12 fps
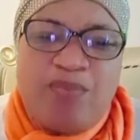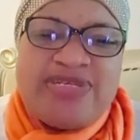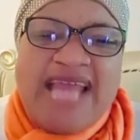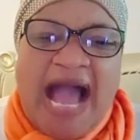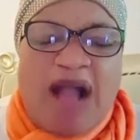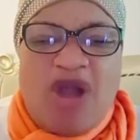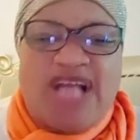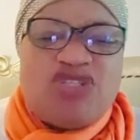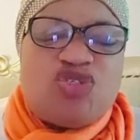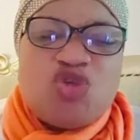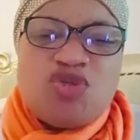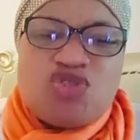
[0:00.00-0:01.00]
They are going
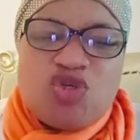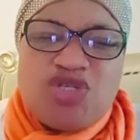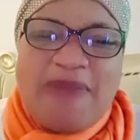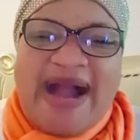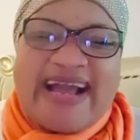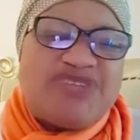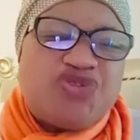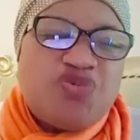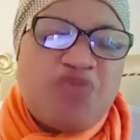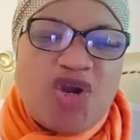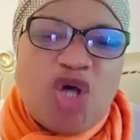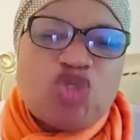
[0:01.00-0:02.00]
to the market
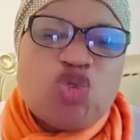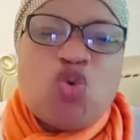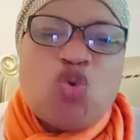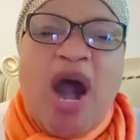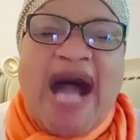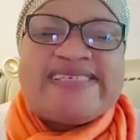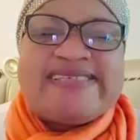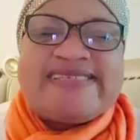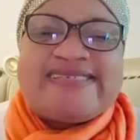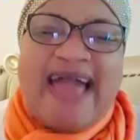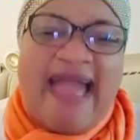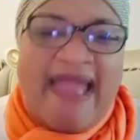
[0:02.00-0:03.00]
tomorrow to go and
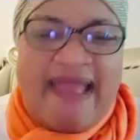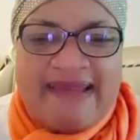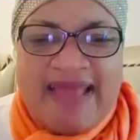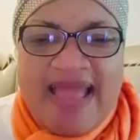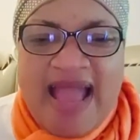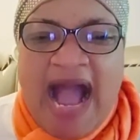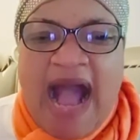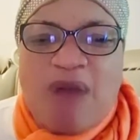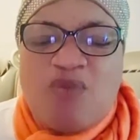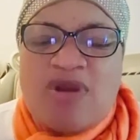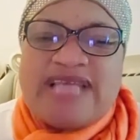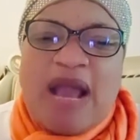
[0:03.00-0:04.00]
sell.
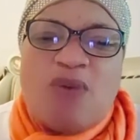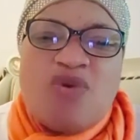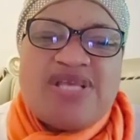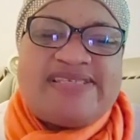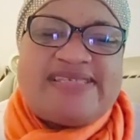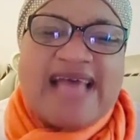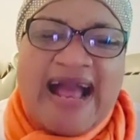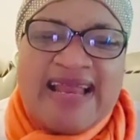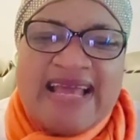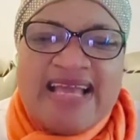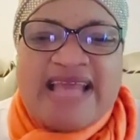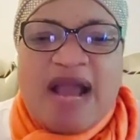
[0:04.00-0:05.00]
And when they will sell,
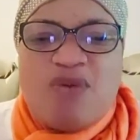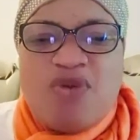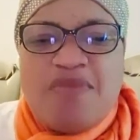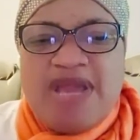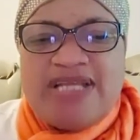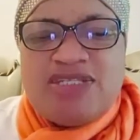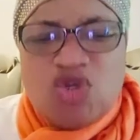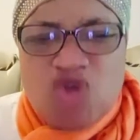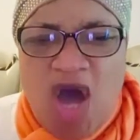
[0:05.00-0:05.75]
they will, you